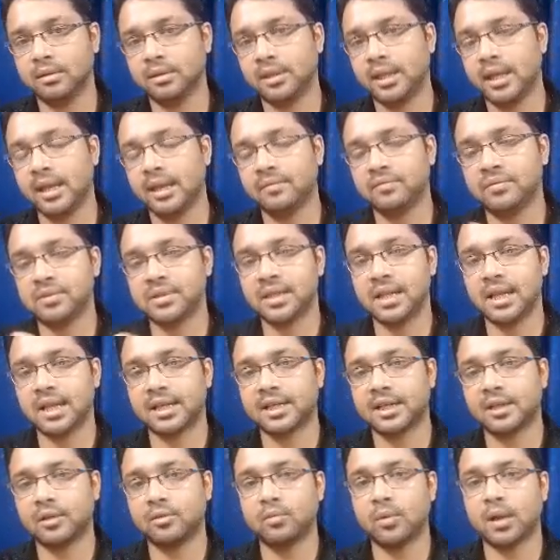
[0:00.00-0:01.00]
they have
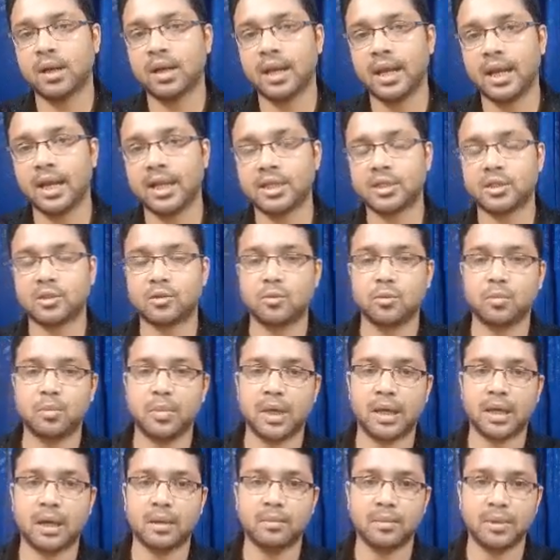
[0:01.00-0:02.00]
selected one x to
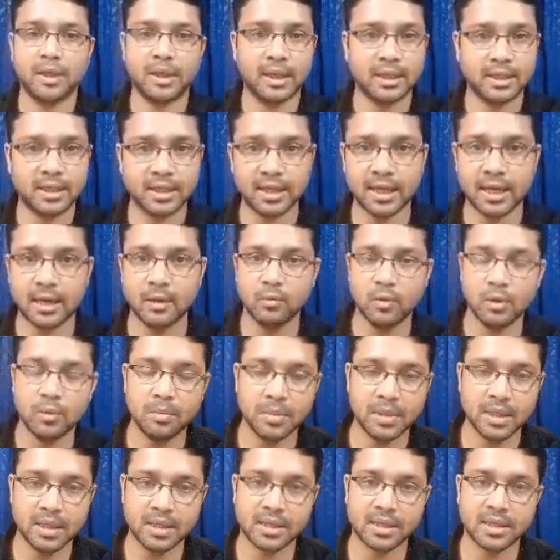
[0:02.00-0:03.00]
become its railway
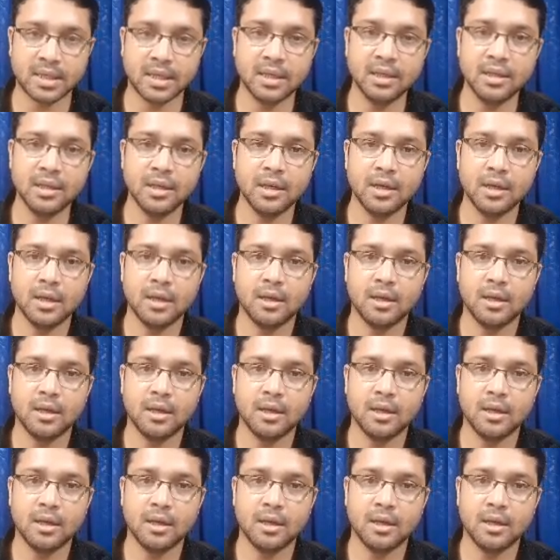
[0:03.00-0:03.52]
minister,